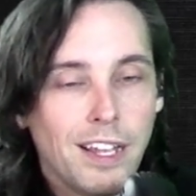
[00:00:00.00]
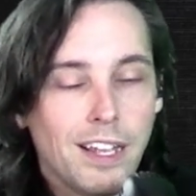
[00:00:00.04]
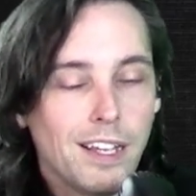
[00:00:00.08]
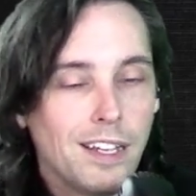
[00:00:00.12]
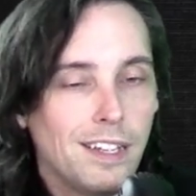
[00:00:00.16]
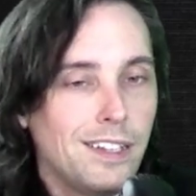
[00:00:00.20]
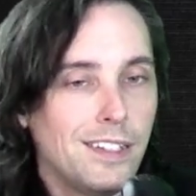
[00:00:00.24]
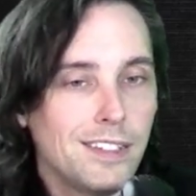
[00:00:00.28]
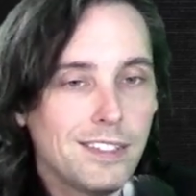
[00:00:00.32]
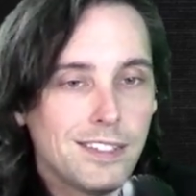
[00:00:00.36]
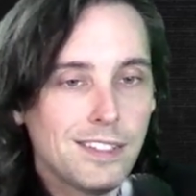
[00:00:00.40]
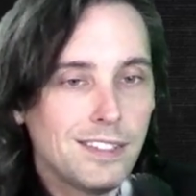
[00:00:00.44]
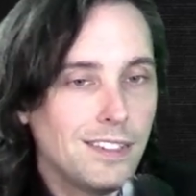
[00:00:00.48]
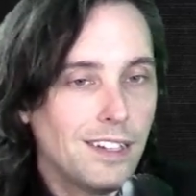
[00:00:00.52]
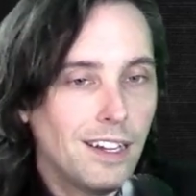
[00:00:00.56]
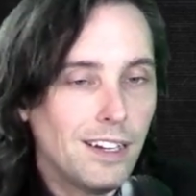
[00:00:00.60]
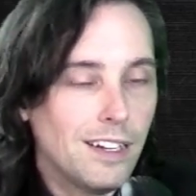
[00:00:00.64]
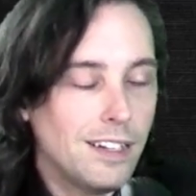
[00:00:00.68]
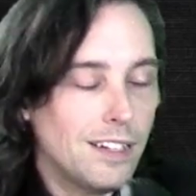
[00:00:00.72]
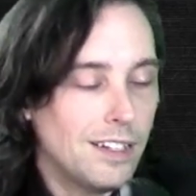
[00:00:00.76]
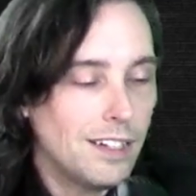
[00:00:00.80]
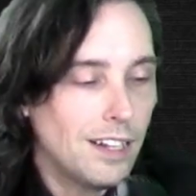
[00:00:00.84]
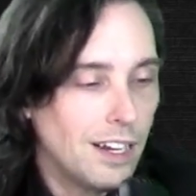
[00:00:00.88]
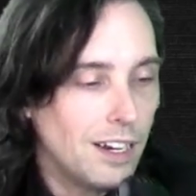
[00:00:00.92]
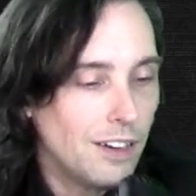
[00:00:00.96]
It's
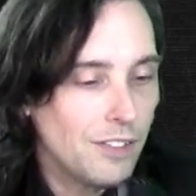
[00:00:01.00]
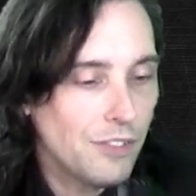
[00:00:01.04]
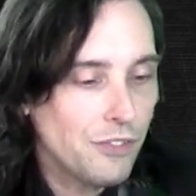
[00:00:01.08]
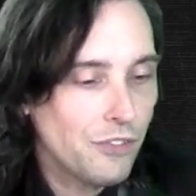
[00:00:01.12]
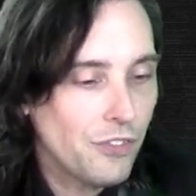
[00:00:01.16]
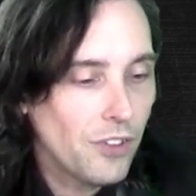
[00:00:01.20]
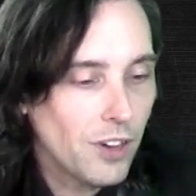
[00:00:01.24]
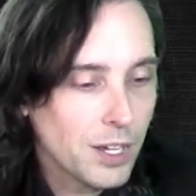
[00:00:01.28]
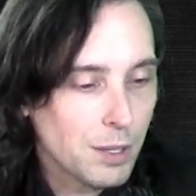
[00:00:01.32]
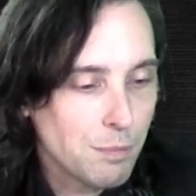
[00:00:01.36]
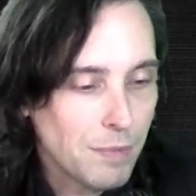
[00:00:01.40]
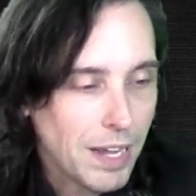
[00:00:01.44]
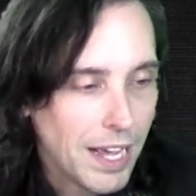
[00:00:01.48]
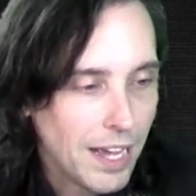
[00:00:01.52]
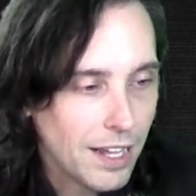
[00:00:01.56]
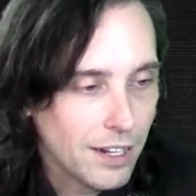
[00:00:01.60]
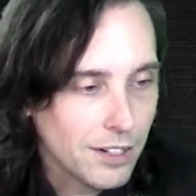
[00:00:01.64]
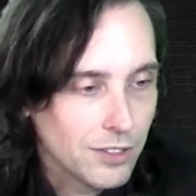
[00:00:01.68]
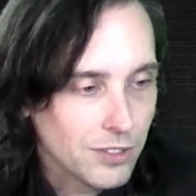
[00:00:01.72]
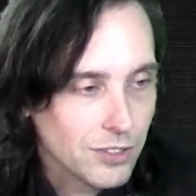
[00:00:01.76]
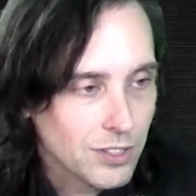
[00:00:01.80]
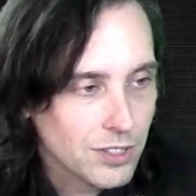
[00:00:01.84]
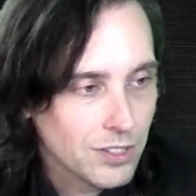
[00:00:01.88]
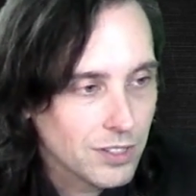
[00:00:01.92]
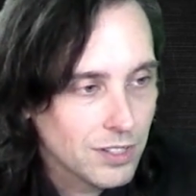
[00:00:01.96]
none of it fucking
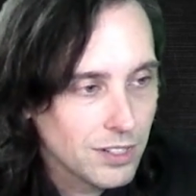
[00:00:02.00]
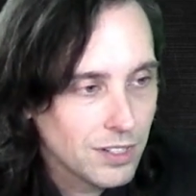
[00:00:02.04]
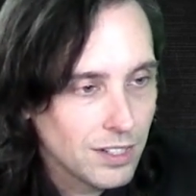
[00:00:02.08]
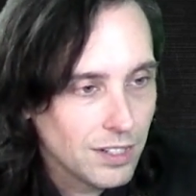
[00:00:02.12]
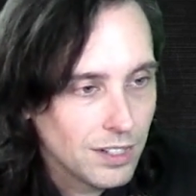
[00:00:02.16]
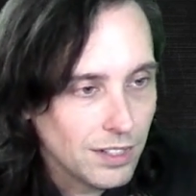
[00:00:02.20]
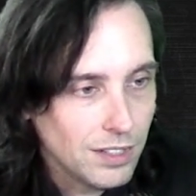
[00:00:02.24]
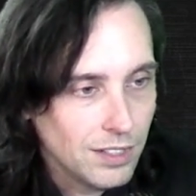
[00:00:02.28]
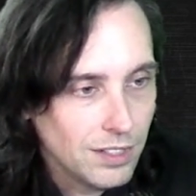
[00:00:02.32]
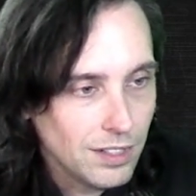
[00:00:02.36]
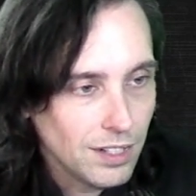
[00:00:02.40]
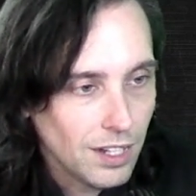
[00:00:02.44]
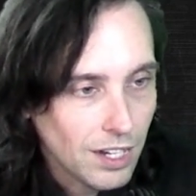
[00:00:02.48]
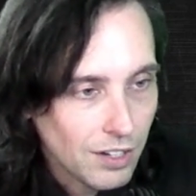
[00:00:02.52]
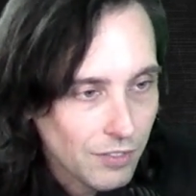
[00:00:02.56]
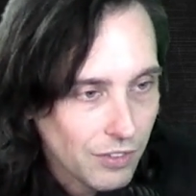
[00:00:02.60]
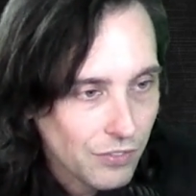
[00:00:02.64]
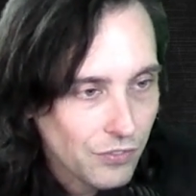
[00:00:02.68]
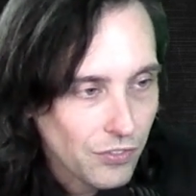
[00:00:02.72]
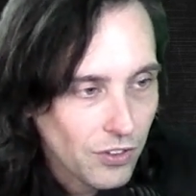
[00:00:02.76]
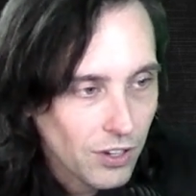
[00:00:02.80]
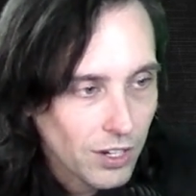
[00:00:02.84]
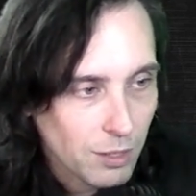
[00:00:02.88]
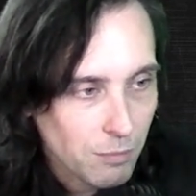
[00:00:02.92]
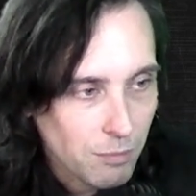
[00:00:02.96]
matters. None of it
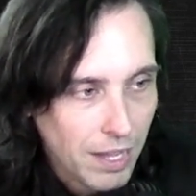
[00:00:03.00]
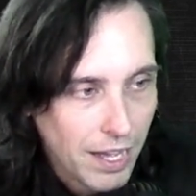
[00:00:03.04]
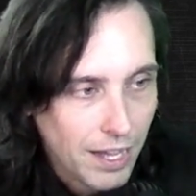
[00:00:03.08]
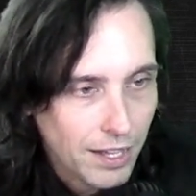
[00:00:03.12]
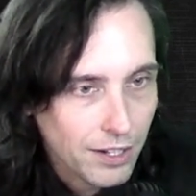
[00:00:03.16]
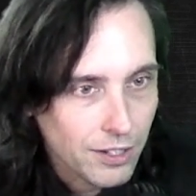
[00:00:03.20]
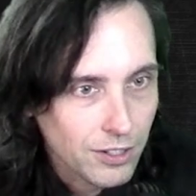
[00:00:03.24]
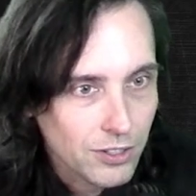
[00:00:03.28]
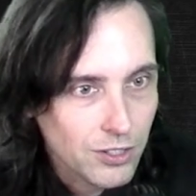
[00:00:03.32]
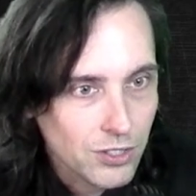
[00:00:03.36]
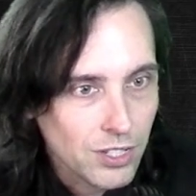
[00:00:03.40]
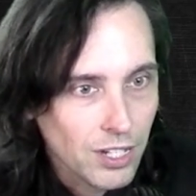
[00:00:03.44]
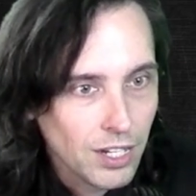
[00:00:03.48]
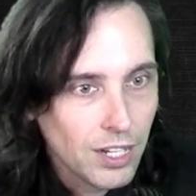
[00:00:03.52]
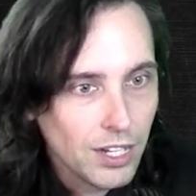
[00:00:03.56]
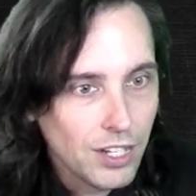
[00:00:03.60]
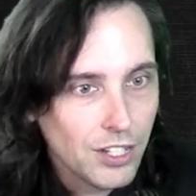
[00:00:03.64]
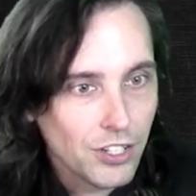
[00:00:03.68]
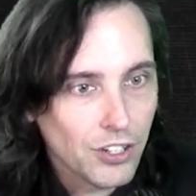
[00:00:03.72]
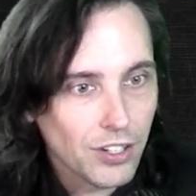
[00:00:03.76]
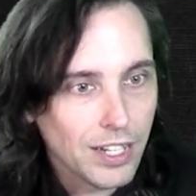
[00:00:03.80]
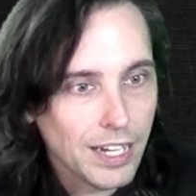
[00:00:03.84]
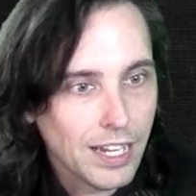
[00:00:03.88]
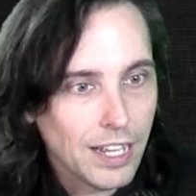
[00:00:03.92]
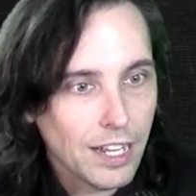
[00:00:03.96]
fucking matters.
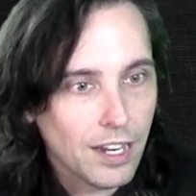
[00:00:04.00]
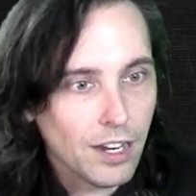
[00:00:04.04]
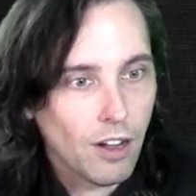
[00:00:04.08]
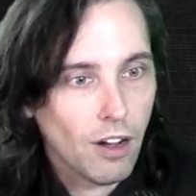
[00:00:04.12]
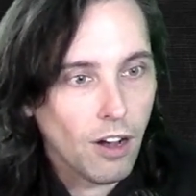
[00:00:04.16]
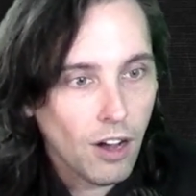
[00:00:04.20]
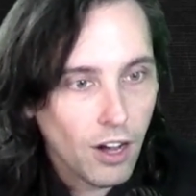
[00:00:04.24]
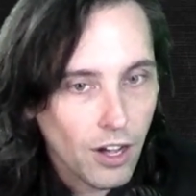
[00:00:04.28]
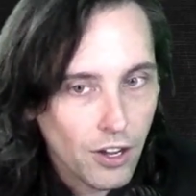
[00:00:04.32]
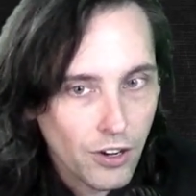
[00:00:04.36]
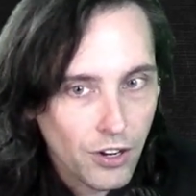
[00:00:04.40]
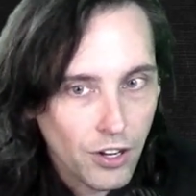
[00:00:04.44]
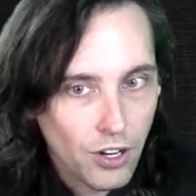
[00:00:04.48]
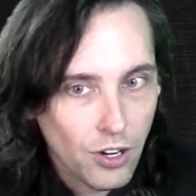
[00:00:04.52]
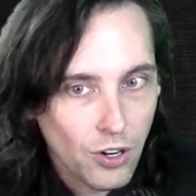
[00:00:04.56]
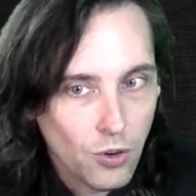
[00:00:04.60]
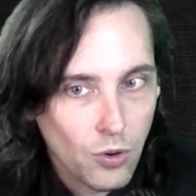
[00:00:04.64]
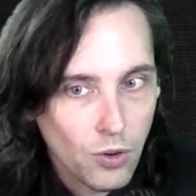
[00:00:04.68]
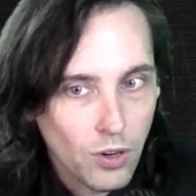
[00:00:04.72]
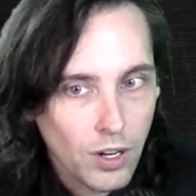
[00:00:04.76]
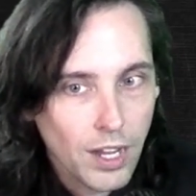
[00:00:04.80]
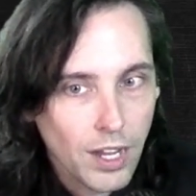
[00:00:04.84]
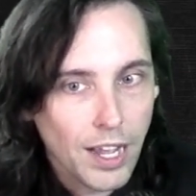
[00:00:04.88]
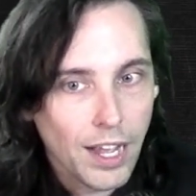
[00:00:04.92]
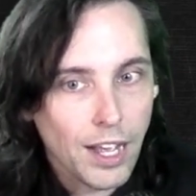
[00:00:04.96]
You're going to hit
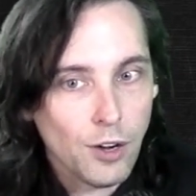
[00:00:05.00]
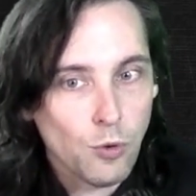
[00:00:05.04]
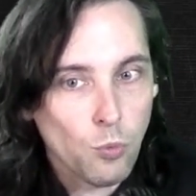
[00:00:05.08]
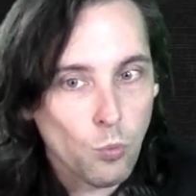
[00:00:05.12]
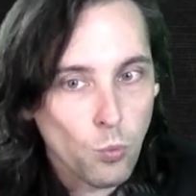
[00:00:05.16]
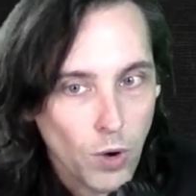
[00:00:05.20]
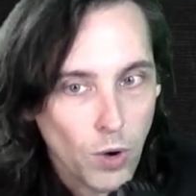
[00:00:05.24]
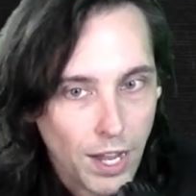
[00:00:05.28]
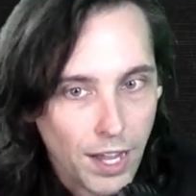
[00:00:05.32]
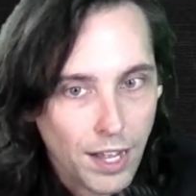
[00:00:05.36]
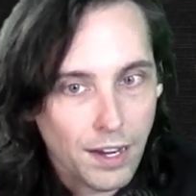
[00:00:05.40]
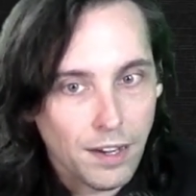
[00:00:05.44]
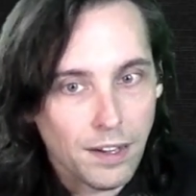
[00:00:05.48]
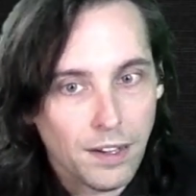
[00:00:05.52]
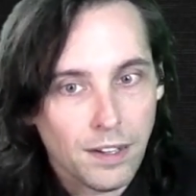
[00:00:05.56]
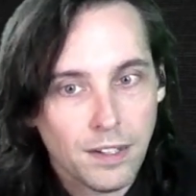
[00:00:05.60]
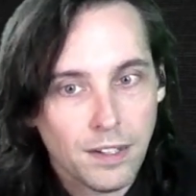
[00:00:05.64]
auto and win.